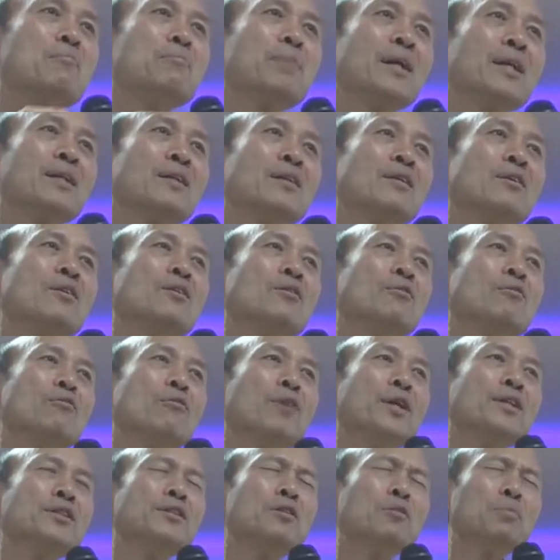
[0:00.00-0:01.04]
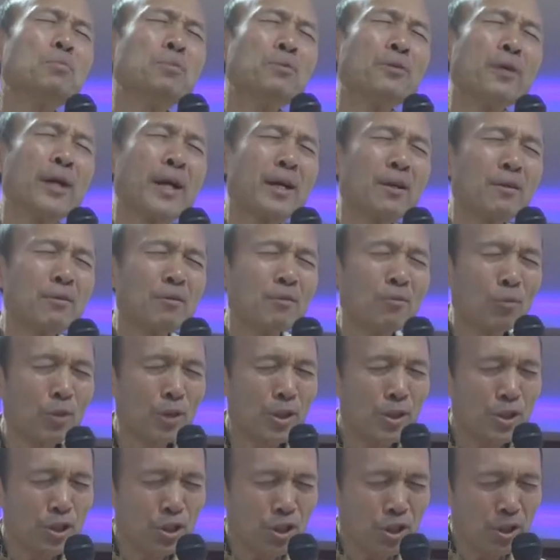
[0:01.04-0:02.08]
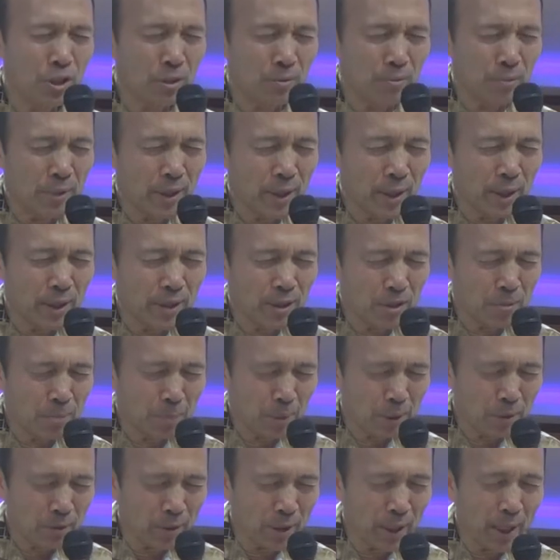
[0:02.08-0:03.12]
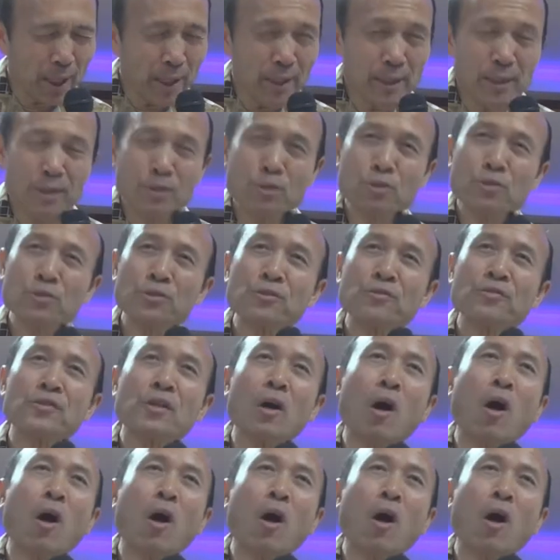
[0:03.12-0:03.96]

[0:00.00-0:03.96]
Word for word: But when you pray, worship in spirit and in truth.